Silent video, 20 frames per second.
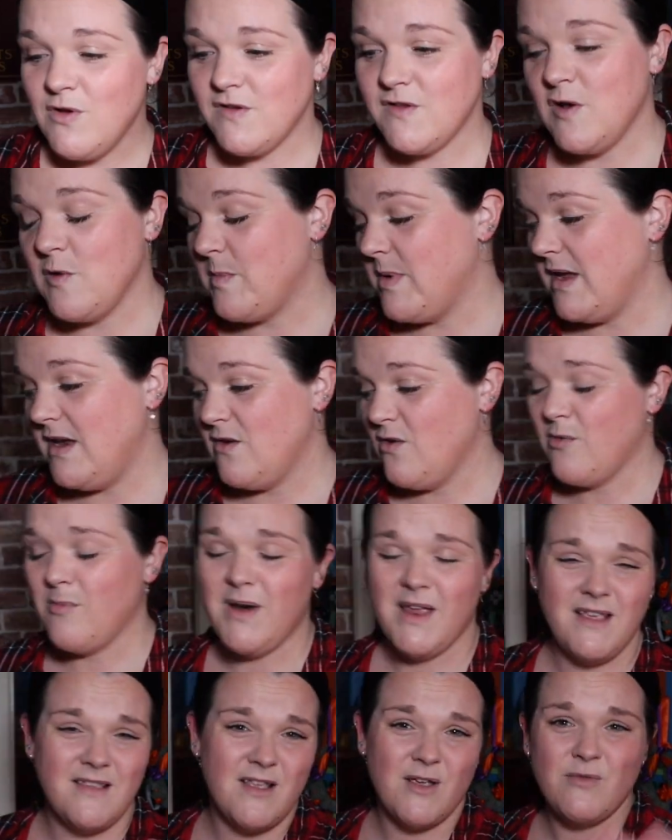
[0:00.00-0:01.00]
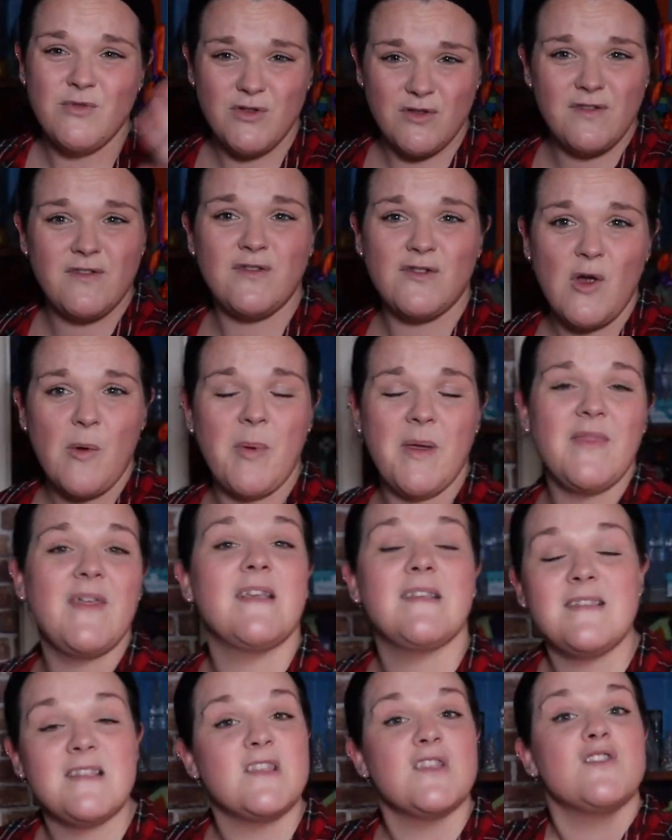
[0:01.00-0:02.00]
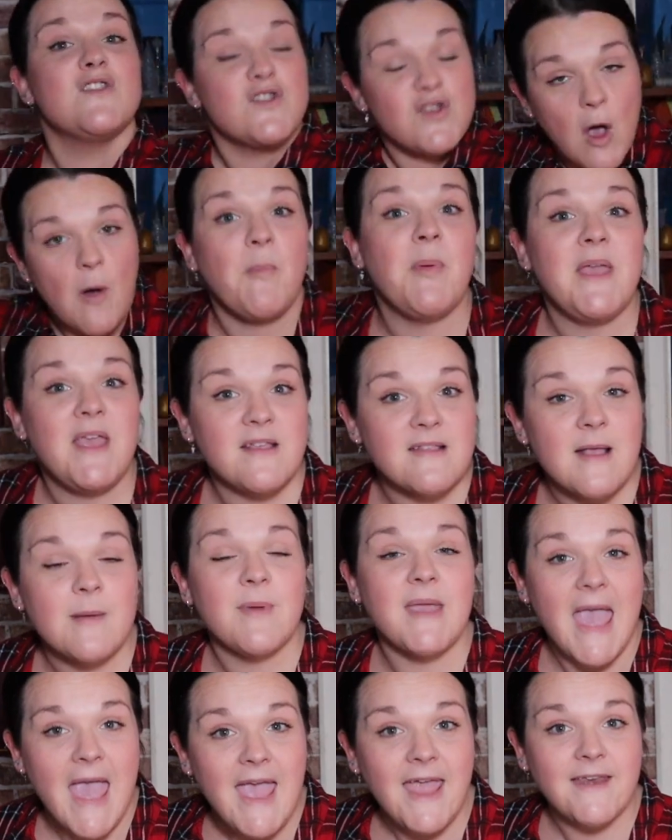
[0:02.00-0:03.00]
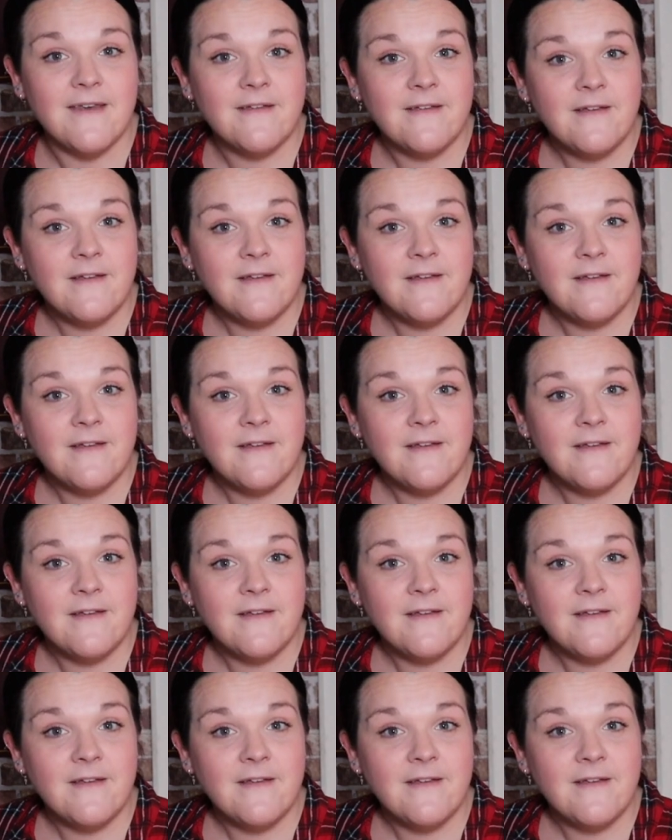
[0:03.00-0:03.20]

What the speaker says: not soppy normally, so just stop it. That's as soppy as I'm getting.